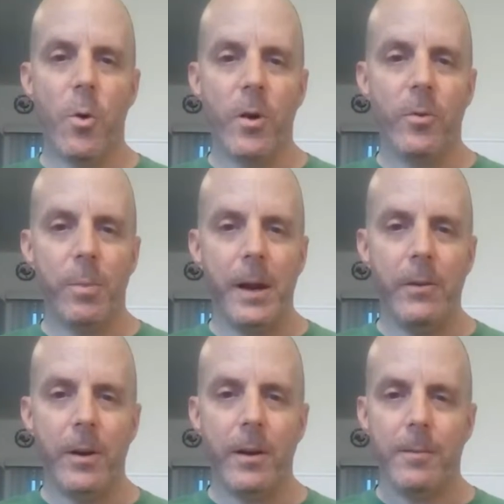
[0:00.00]

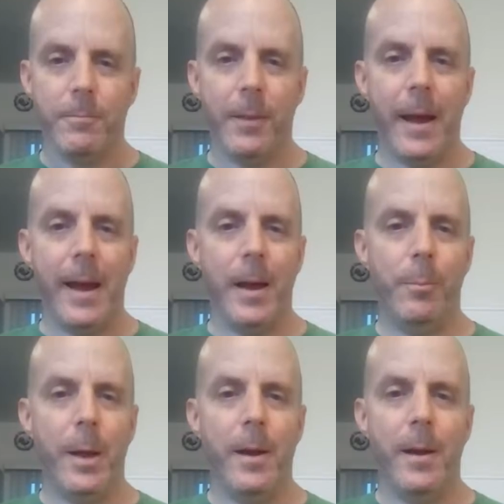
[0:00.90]
quadriplegic that
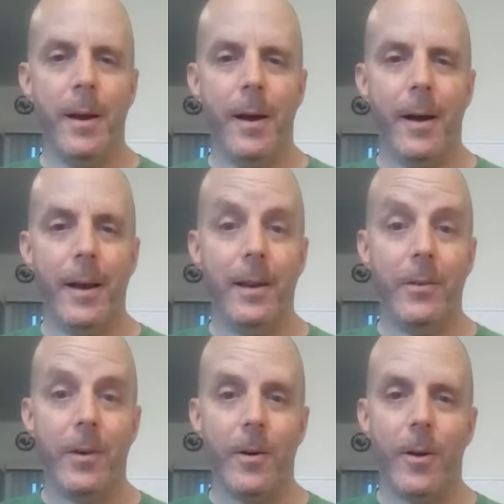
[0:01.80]
had been in the
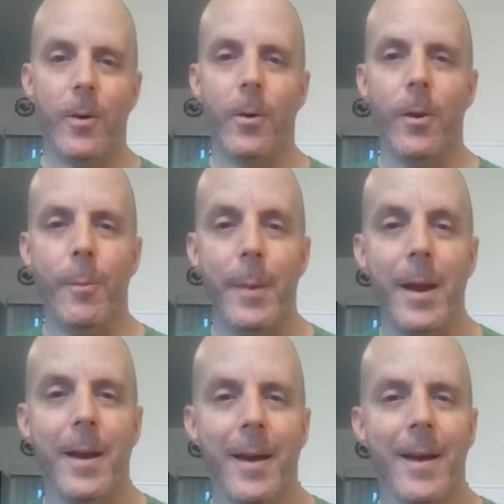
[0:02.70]
chair longer than
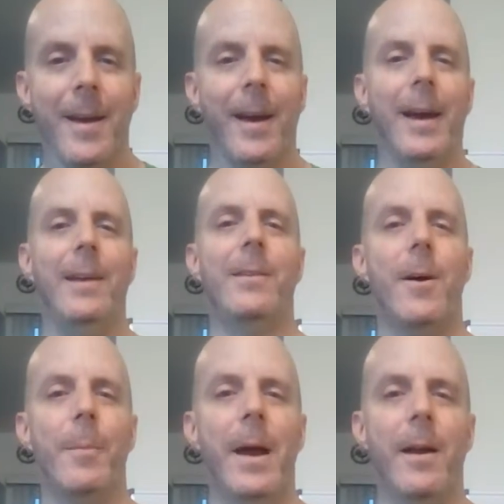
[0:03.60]
me. He
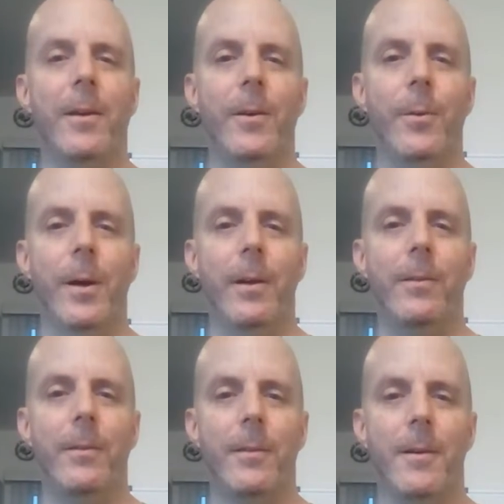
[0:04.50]
taught me how to do
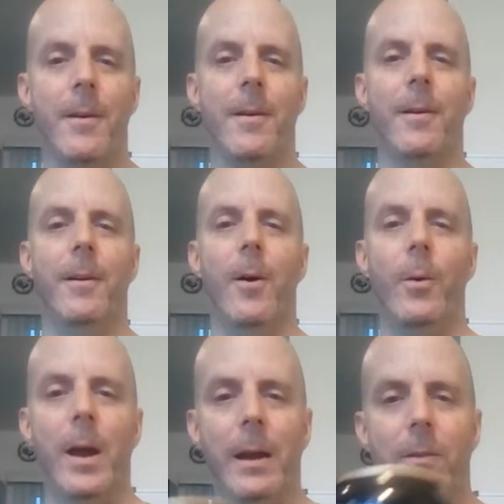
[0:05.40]
this.
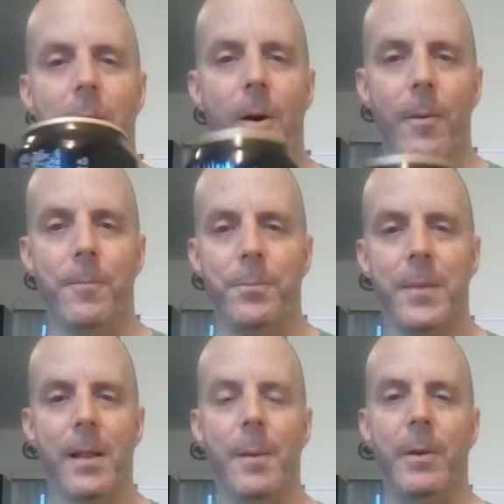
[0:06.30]
Okay, so
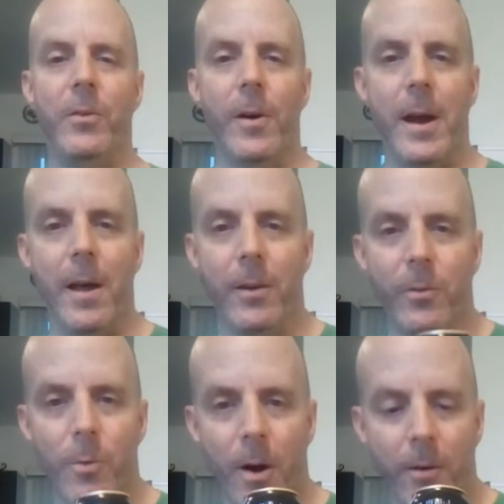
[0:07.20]
let me show you how
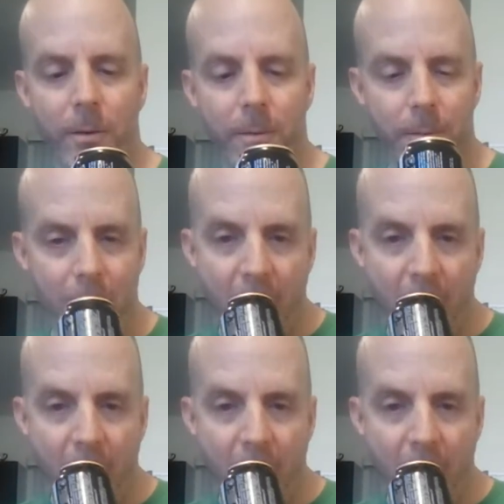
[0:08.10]
this works.